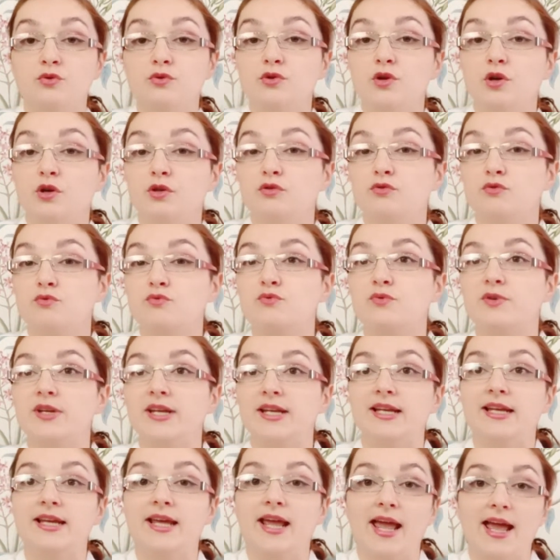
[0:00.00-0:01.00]
not
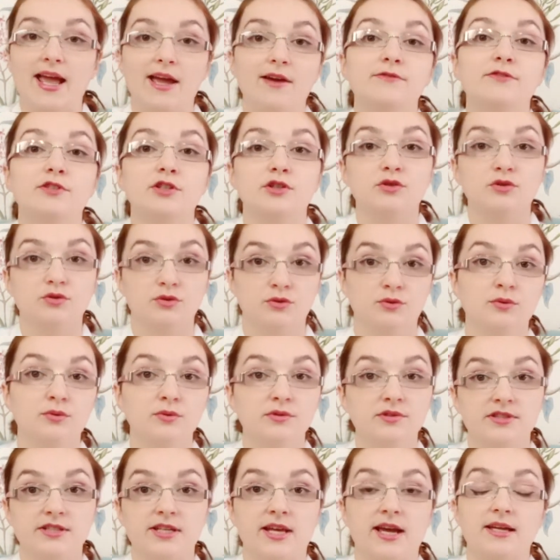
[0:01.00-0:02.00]
really have the
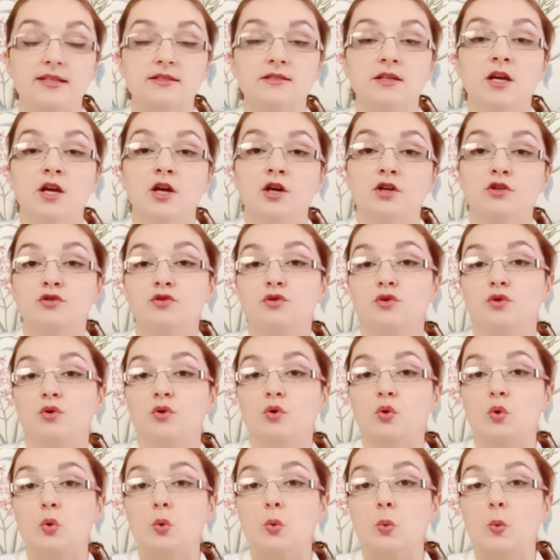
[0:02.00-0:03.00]
tools yet
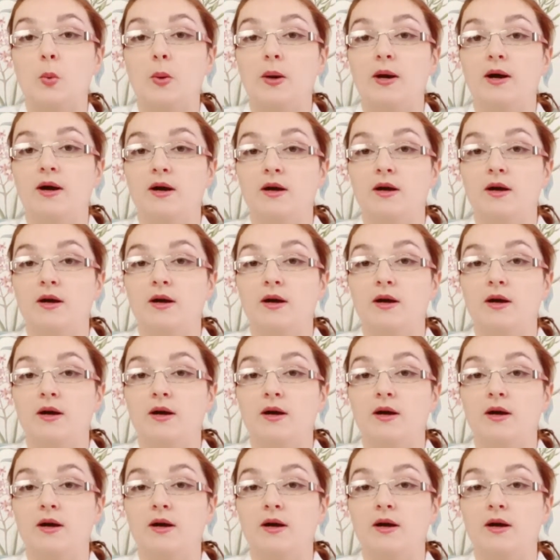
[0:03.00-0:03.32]
to